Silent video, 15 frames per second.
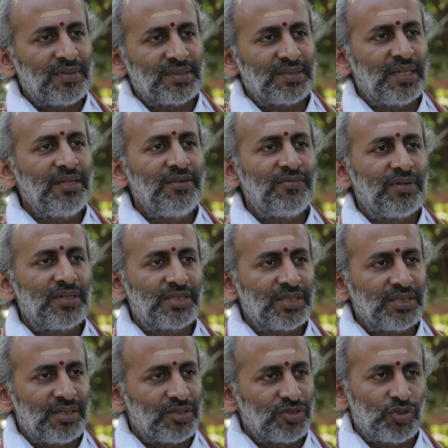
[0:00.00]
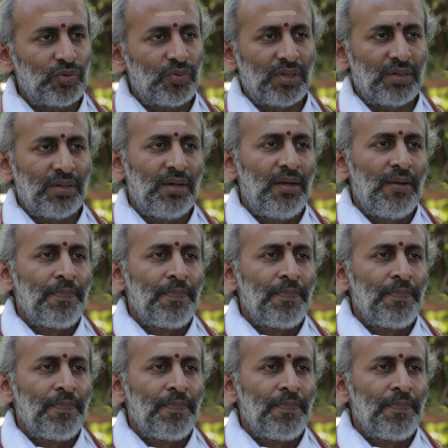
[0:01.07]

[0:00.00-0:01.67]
for sine function and so on.